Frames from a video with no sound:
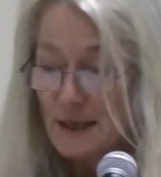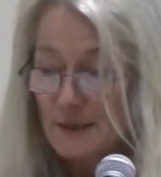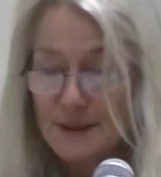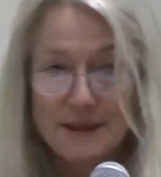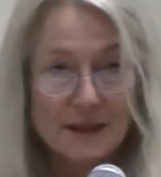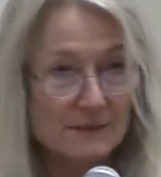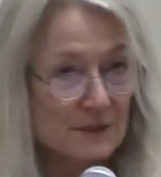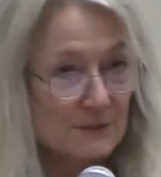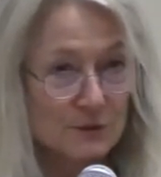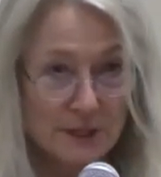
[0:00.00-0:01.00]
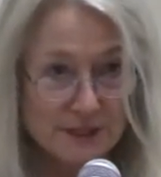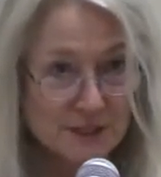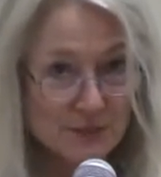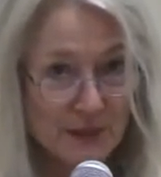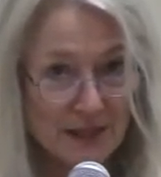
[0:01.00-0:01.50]
And they have a great
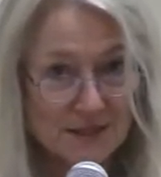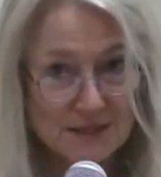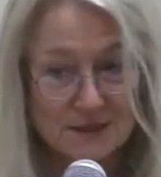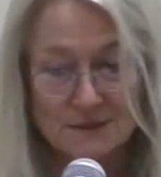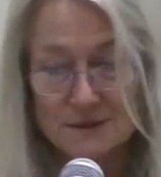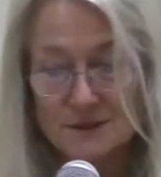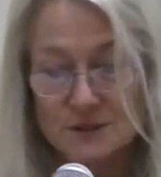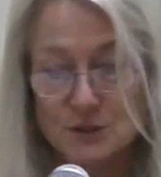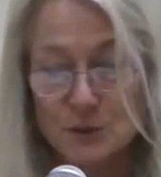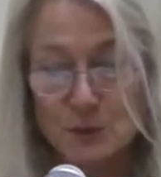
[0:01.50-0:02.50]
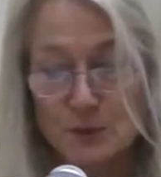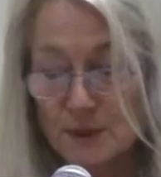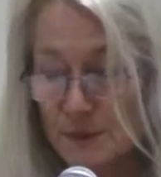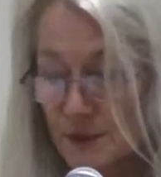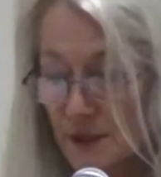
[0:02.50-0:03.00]
space and super
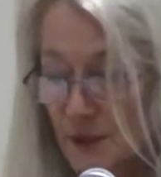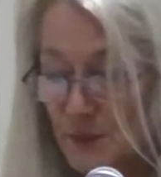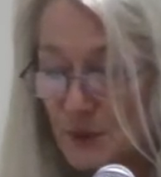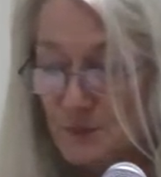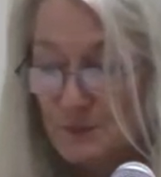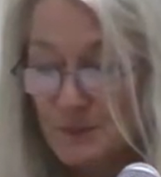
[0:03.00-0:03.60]
people to help you.